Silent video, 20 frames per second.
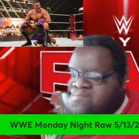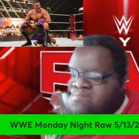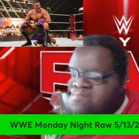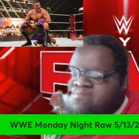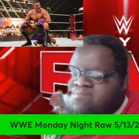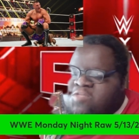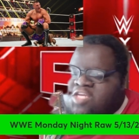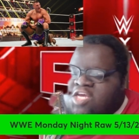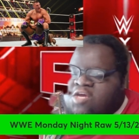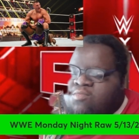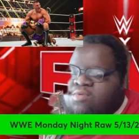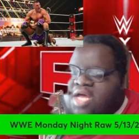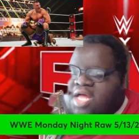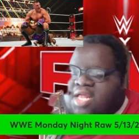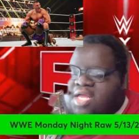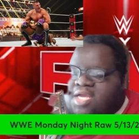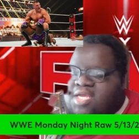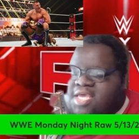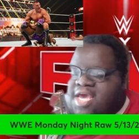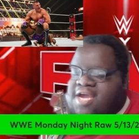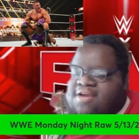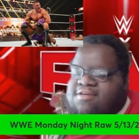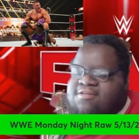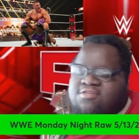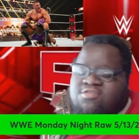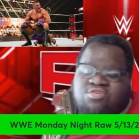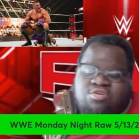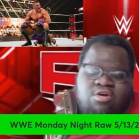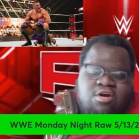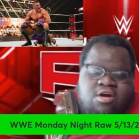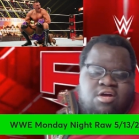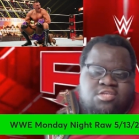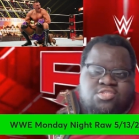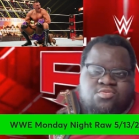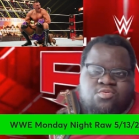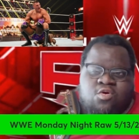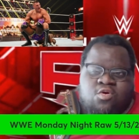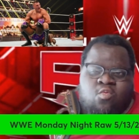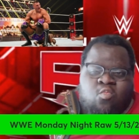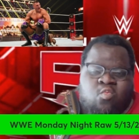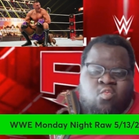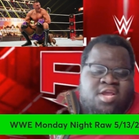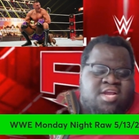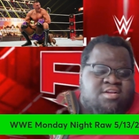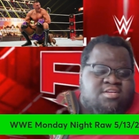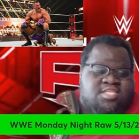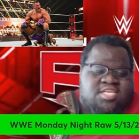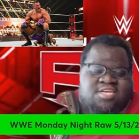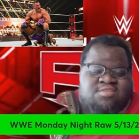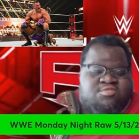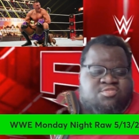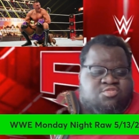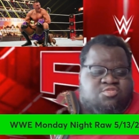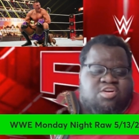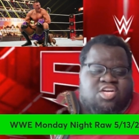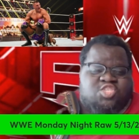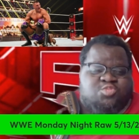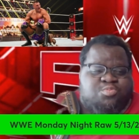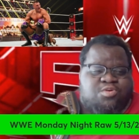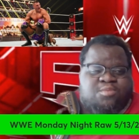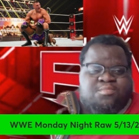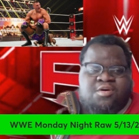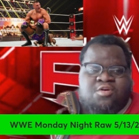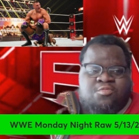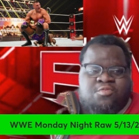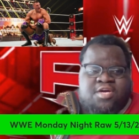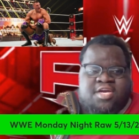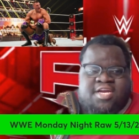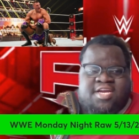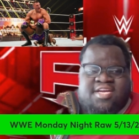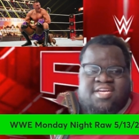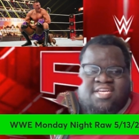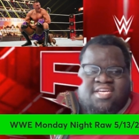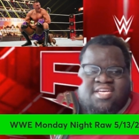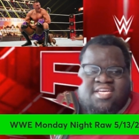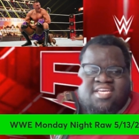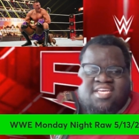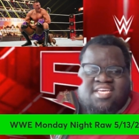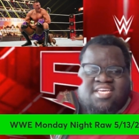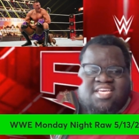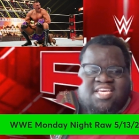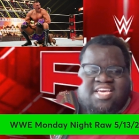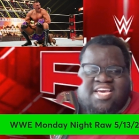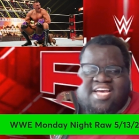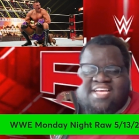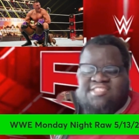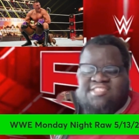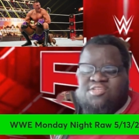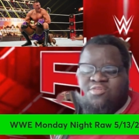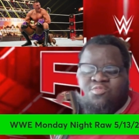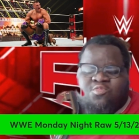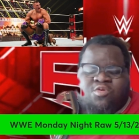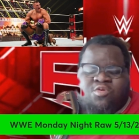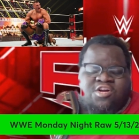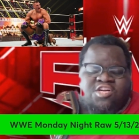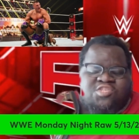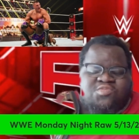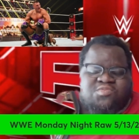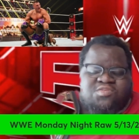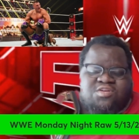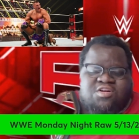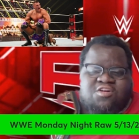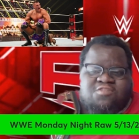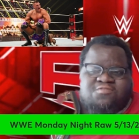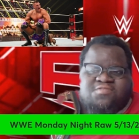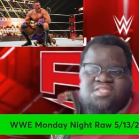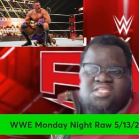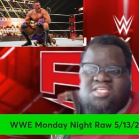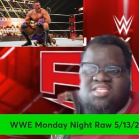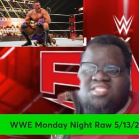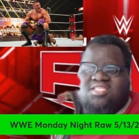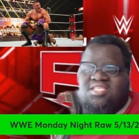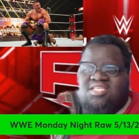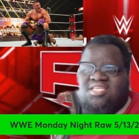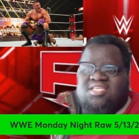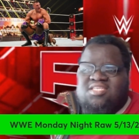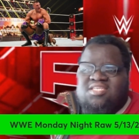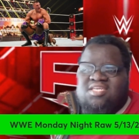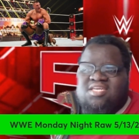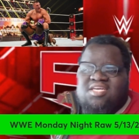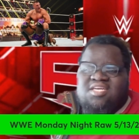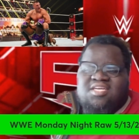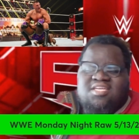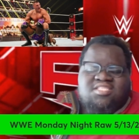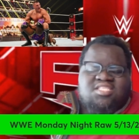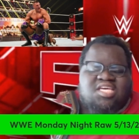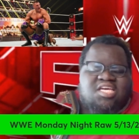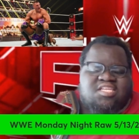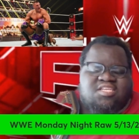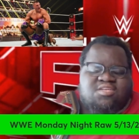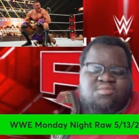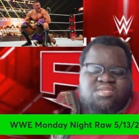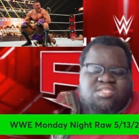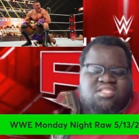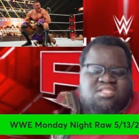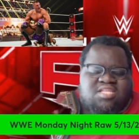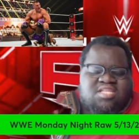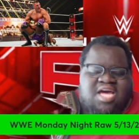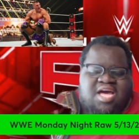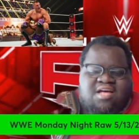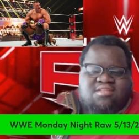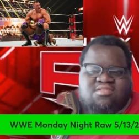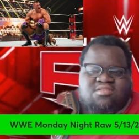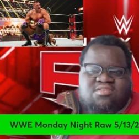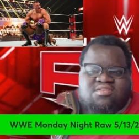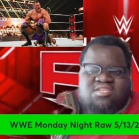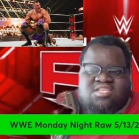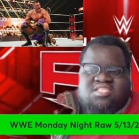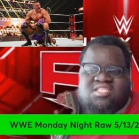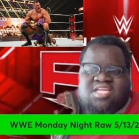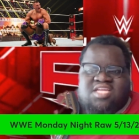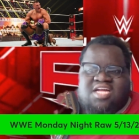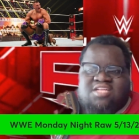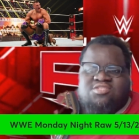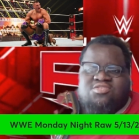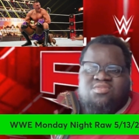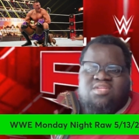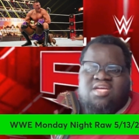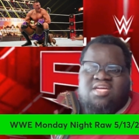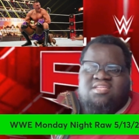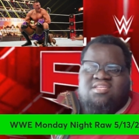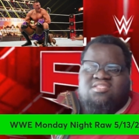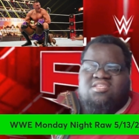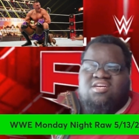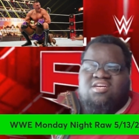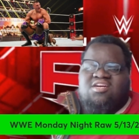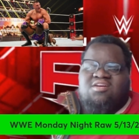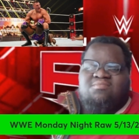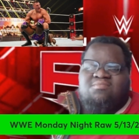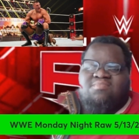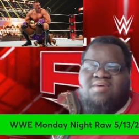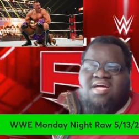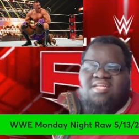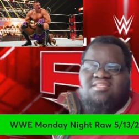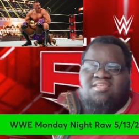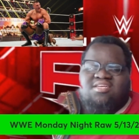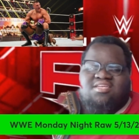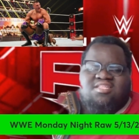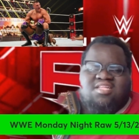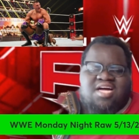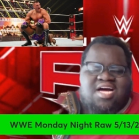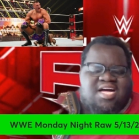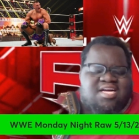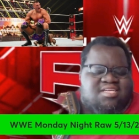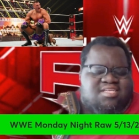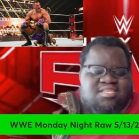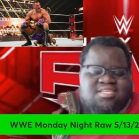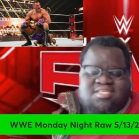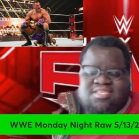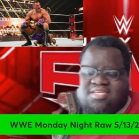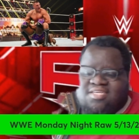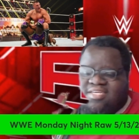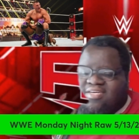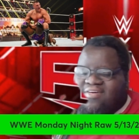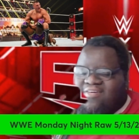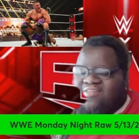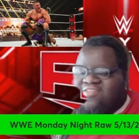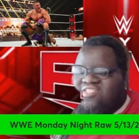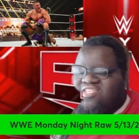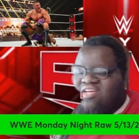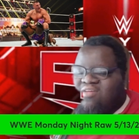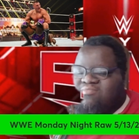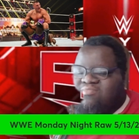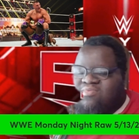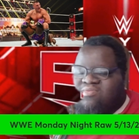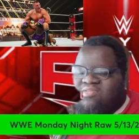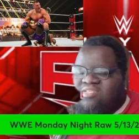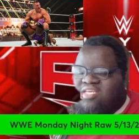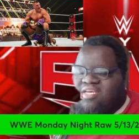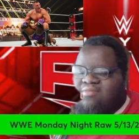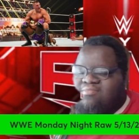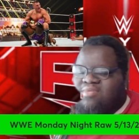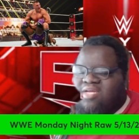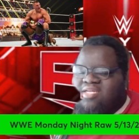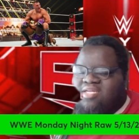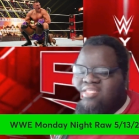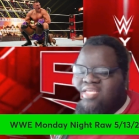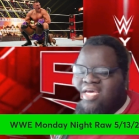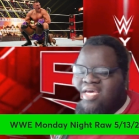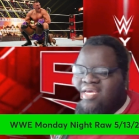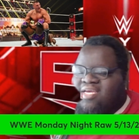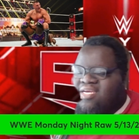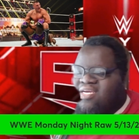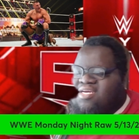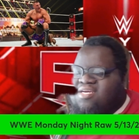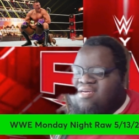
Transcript: Then we got a Karrion Kross, or weird Karrion Kross promo, where he had some words for Kofi Kingston, telling him it's not too late to turn back the clock or something like that.